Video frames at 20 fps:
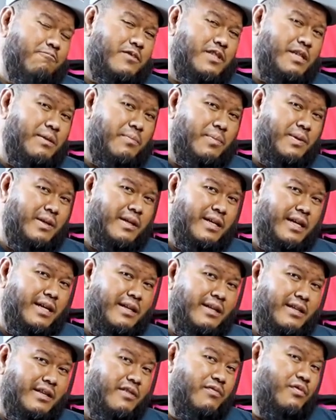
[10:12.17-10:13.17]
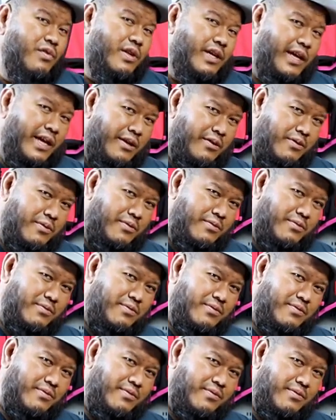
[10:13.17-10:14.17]
cheaper than the Vulcano
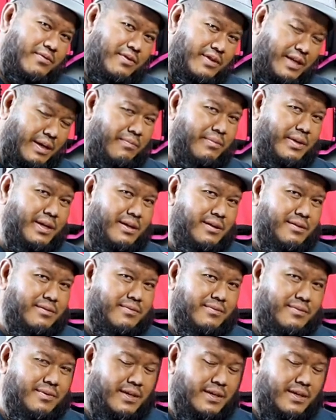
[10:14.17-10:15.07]
dumbbell.